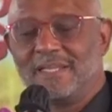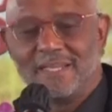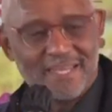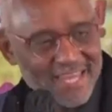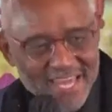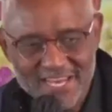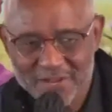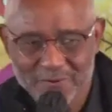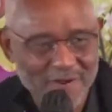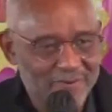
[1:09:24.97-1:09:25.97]
Any grief
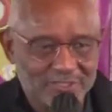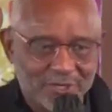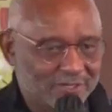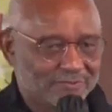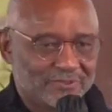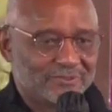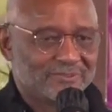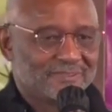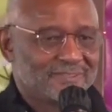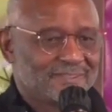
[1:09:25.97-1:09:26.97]
is hurtful.
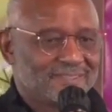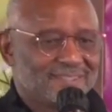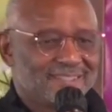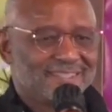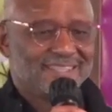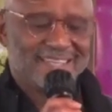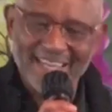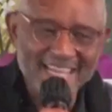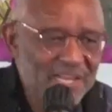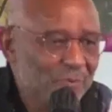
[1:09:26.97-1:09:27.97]

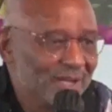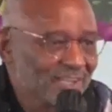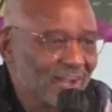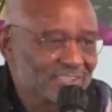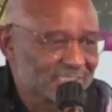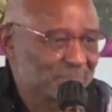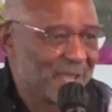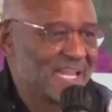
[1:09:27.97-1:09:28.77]
Anyone lost is painful.